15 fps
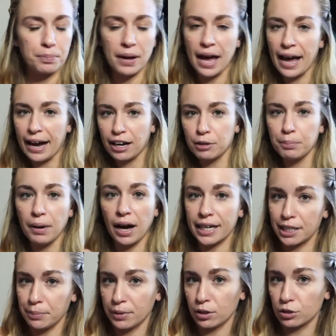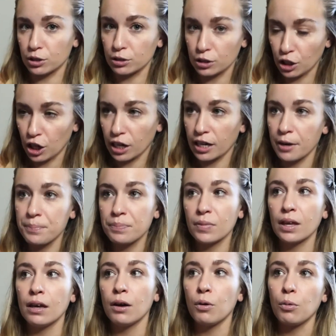pec bodybuilder look.
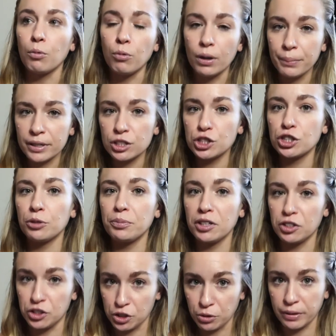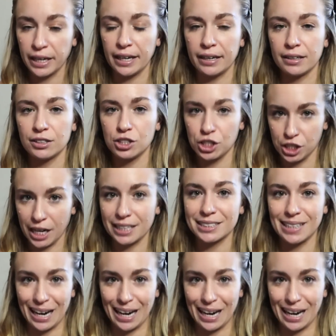Women should be doing chest